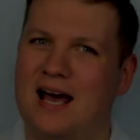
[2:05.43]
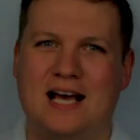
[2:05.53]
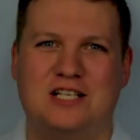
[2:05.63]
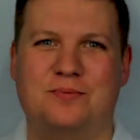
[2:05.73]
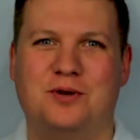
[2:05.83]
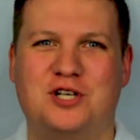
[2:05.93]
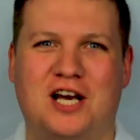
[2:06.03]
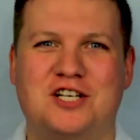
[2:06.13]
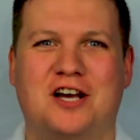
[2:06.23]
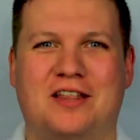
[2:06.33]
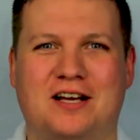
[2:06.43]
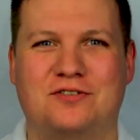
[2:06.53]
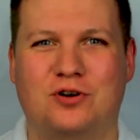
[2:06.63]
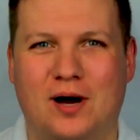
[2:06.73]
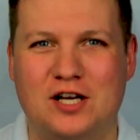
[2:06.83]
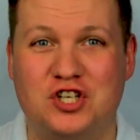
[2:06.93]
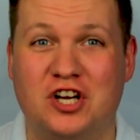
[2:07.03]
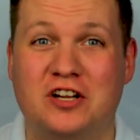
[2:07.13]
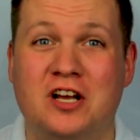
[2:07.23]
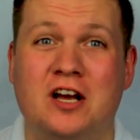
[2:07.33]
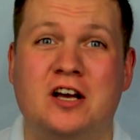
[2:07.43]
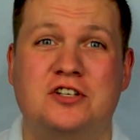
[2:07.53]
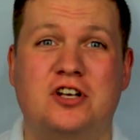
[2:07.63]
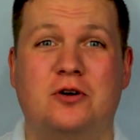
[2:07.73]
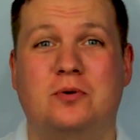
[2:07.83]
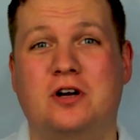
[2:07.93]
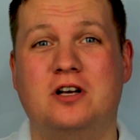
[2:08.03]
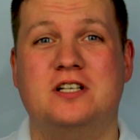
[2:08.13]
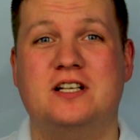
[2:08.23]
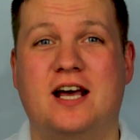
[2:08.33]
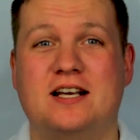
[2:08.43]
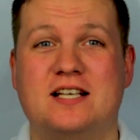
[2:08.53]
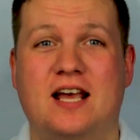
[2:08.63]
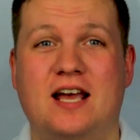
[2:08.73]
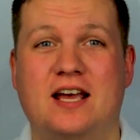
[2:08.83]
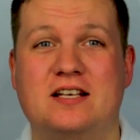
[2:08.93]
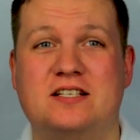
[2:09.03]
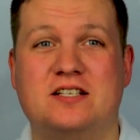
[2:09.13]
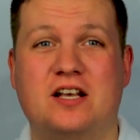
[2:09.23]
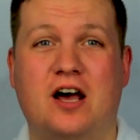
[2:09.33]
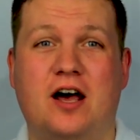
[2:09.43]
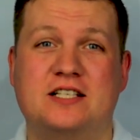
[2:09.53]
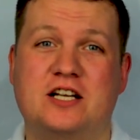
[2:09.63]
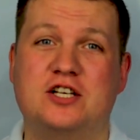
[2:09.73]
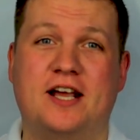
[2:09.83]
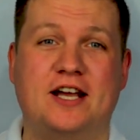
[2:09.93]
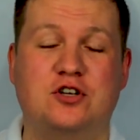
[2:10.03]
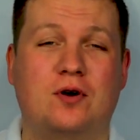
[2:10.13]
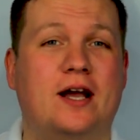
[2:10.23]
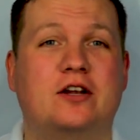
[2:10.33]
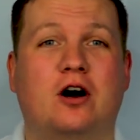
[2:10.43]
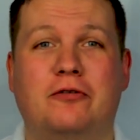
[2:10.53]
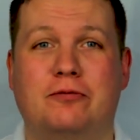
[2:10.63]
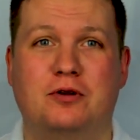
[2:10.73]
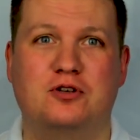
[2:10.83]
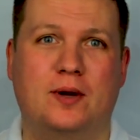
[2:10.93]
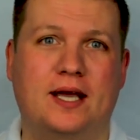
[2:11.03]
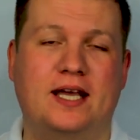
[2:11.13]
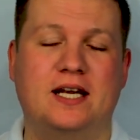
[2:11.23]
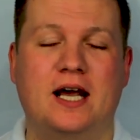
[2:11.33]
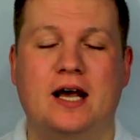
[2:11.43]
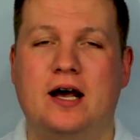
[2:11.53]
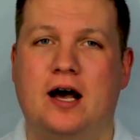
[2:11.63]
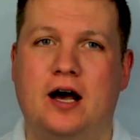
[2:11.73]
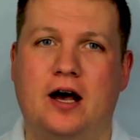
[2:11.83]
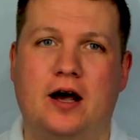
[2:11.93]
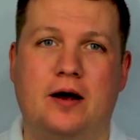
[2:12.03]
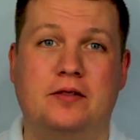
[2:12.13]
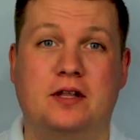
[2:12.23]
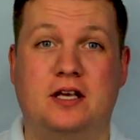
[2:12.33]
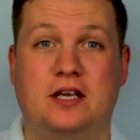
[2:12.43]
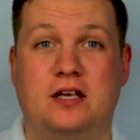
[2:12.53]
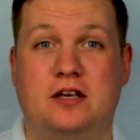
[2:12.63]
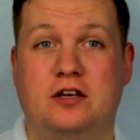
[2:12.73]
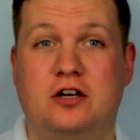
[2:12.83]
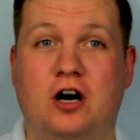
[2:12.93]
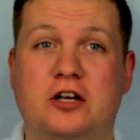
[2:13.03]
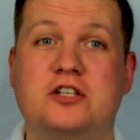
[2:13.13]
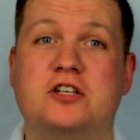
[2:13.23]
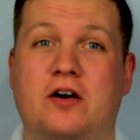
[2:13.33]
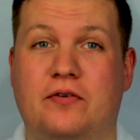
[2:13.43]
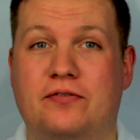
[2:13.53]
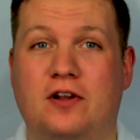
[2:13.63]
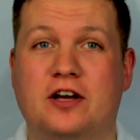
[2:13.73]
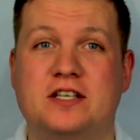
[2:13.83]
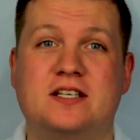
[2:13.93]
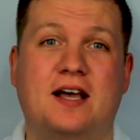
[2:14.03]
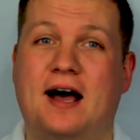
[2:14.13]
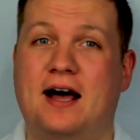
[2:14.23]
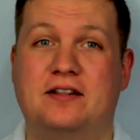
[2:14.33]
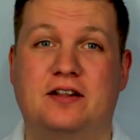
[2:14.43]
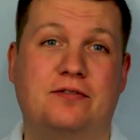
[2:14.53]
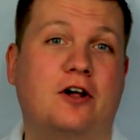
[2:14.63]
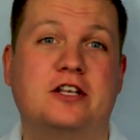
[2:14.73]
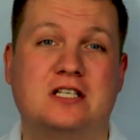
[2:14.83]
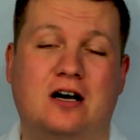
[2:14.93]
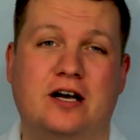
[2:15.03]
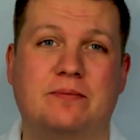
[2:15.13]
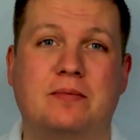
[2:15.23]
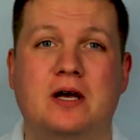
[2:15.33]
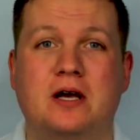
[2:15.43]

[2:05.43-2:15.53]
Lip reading: SW Cheshire, thanks for the question. So cost index is essentially a trade-off between the cost of a flight and the flight time.